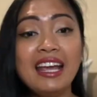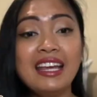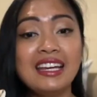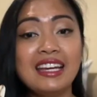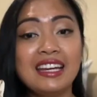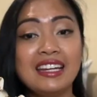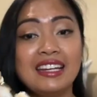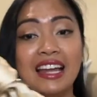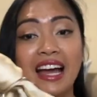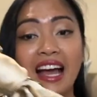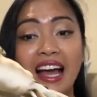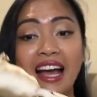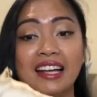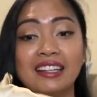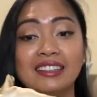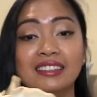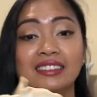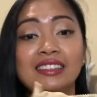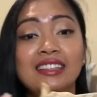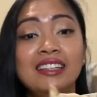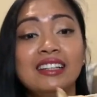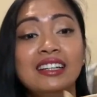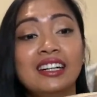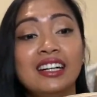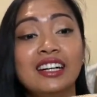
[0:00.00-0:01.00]
can add
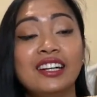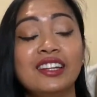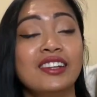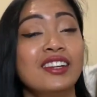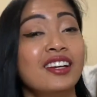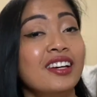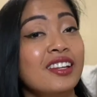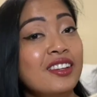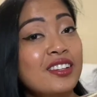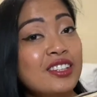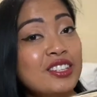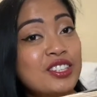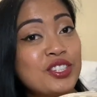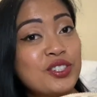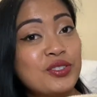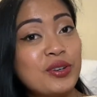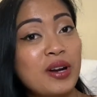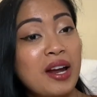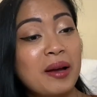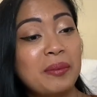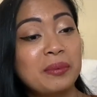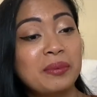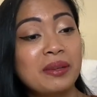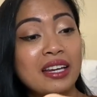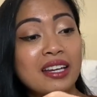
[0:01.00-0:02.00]
another
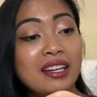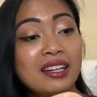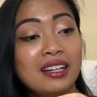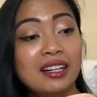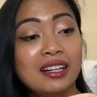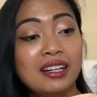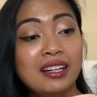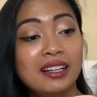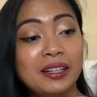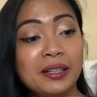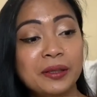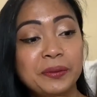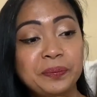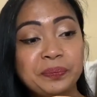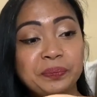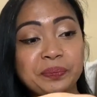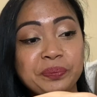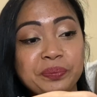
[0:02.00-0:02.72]
strap like a